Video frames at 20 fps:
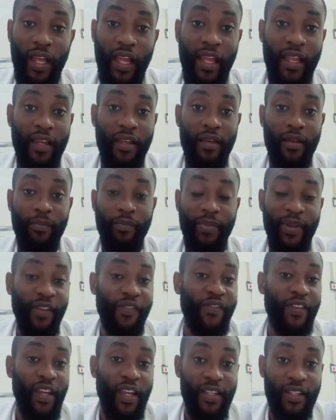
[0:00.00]
and
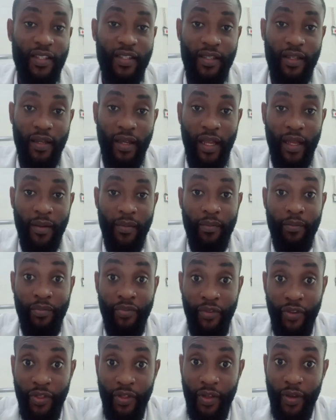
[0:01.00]
perfect
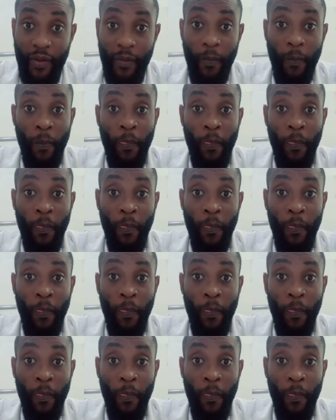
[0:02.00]
breathing.